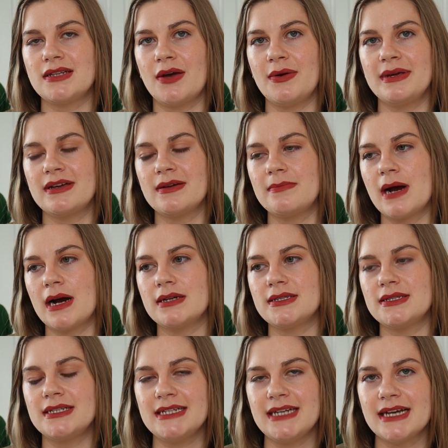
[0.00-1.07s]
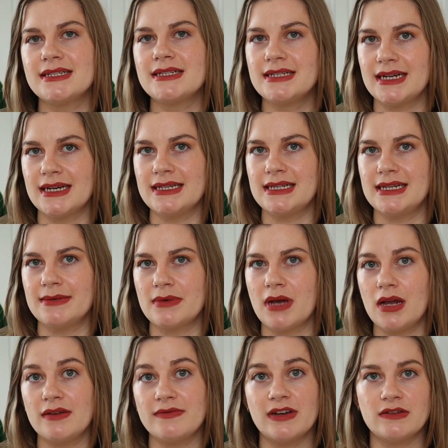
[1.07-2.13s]
so in comparison to yesterday's lip
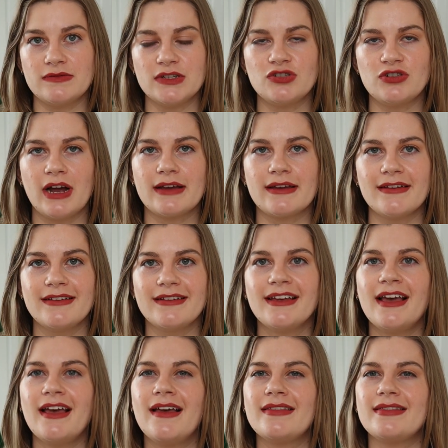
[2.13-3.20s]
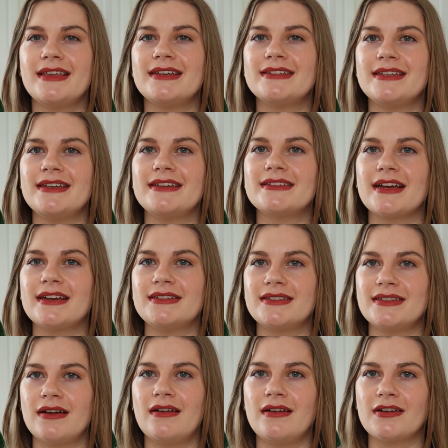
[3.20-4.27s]
colour Velvet Dragon this is a
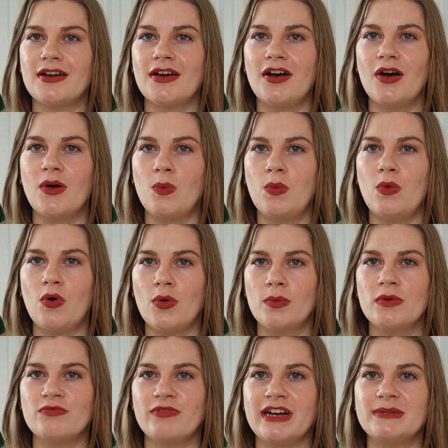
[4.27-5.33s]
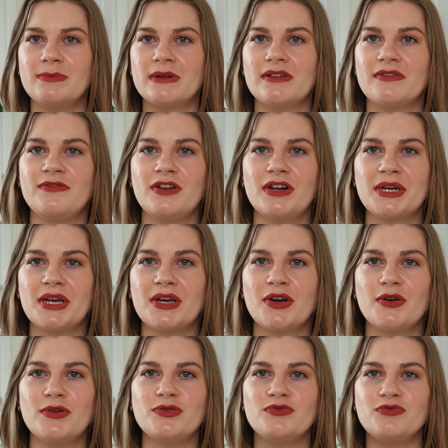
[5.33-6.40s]
darker warm red but I feel like it
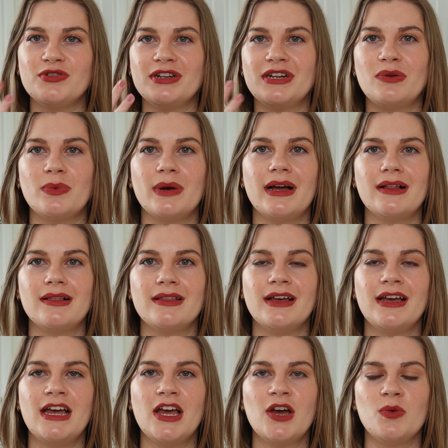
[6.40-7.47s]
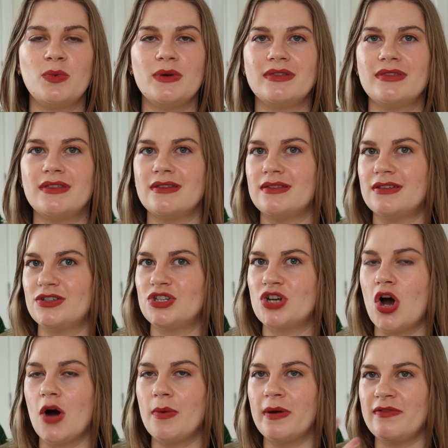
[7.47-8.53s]
goes really well with the
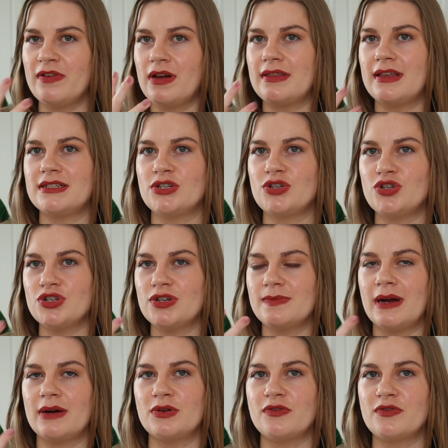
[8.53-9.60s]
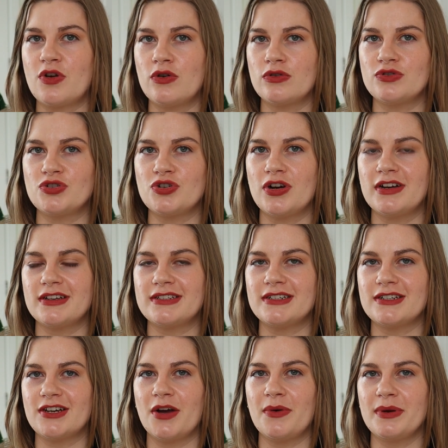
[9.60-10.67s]
top. I feel like there's a good amount of
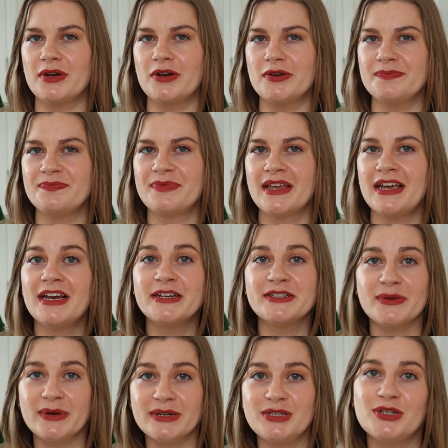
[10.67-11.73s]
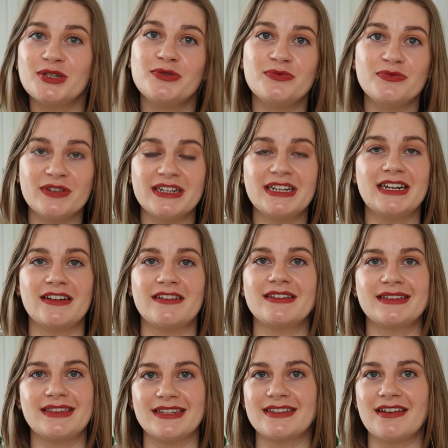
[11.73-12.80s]
contrast going on. So I do really
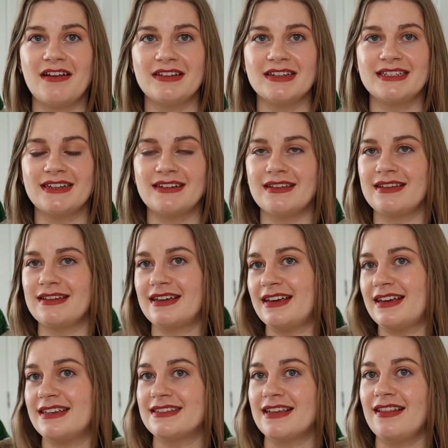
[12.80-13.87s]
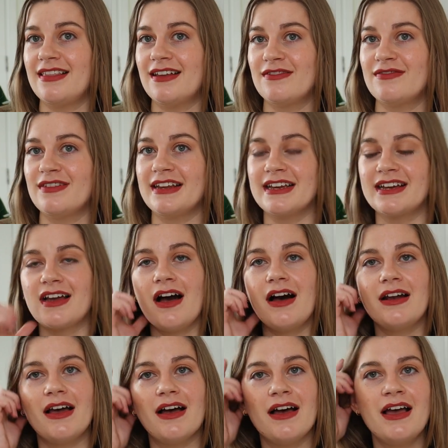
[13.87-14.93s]
like this colour still. I think it is a lovely
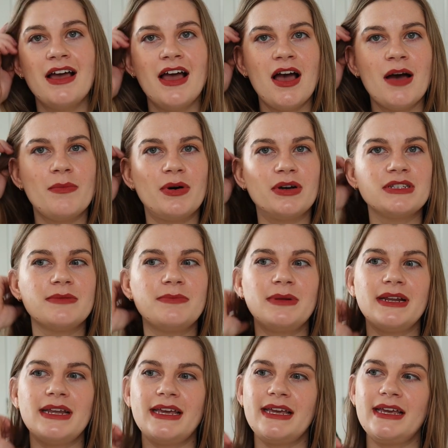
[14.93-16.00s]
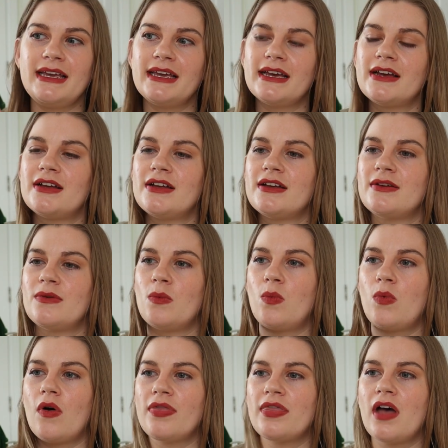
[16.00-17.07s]
colour. Possibly
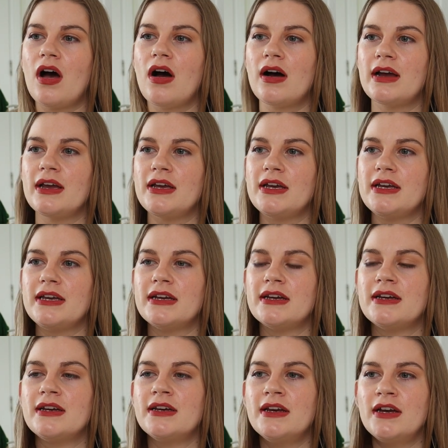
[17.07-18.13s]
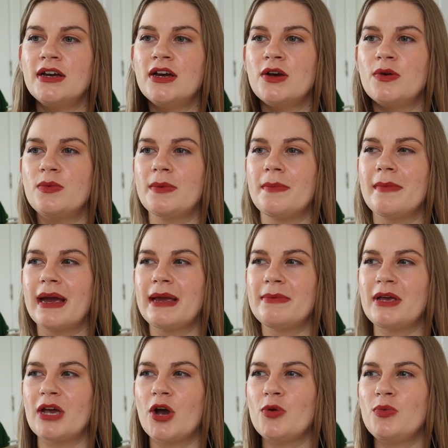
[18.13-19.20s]
one that I would
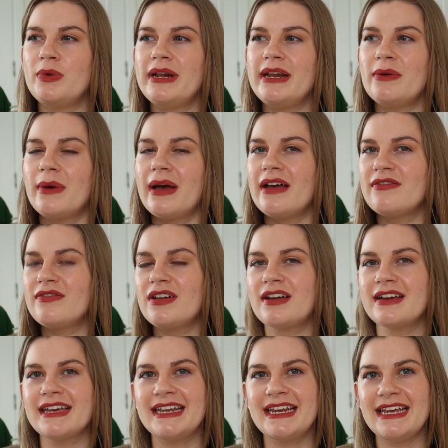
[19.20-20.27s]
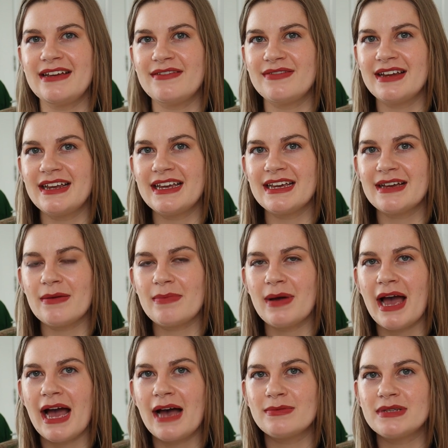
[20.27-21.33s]
maybe only wear for like an evening
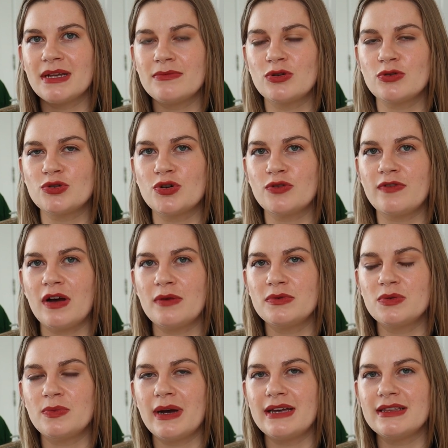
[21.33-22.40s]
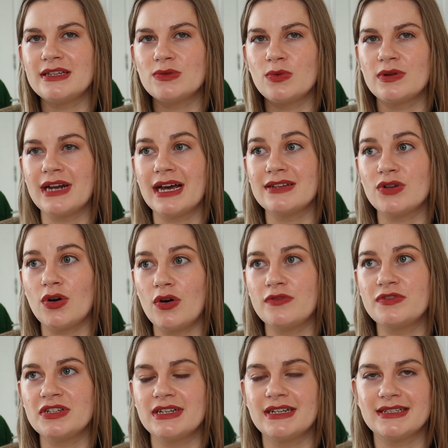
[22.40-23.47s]
perhaps I'm not sure if I would wear this one as
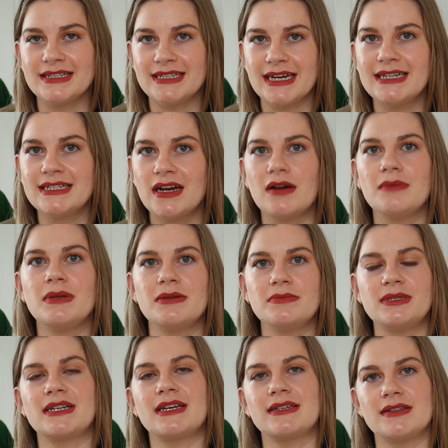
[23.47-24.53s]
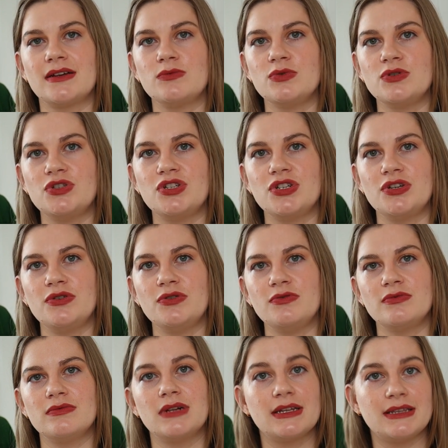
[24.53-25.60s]
often as a daytime lipstick as I would do
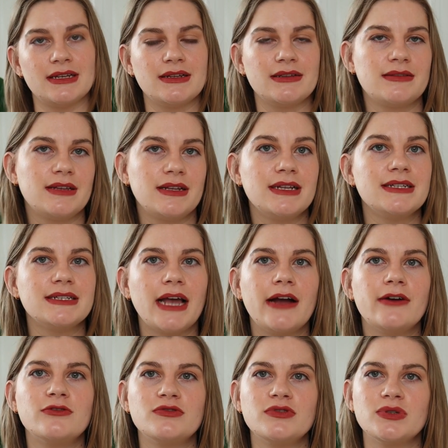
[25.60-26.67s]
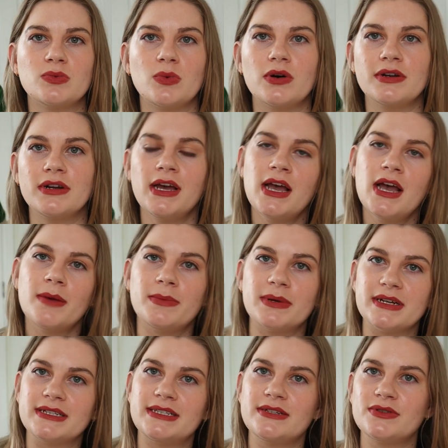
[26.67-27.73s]
like the, the Lisa Eldridge one
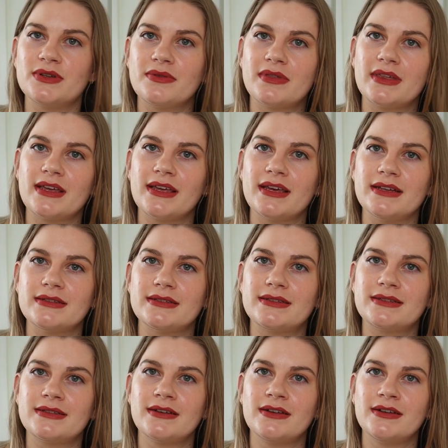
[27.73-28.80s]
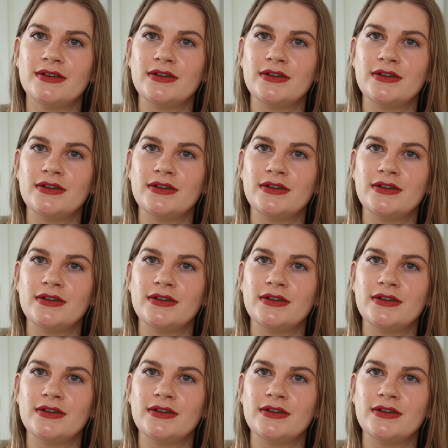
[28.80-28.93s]
but I still don't think it's